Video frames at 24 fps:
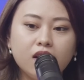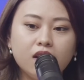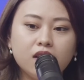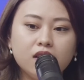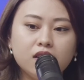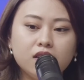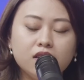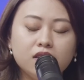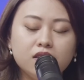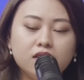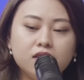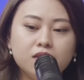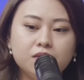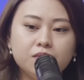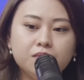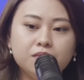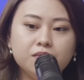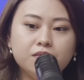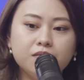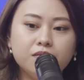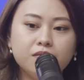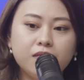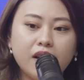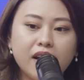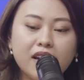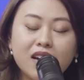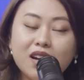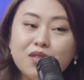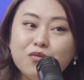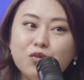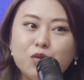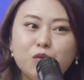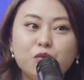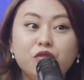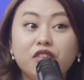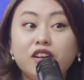I come
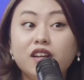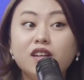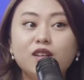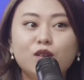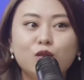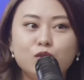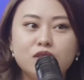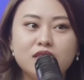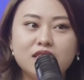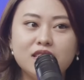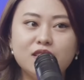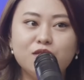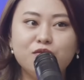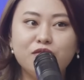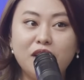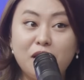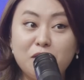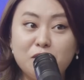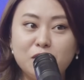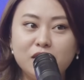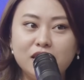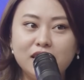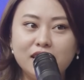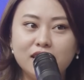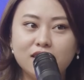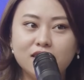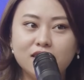from a very close-knit family.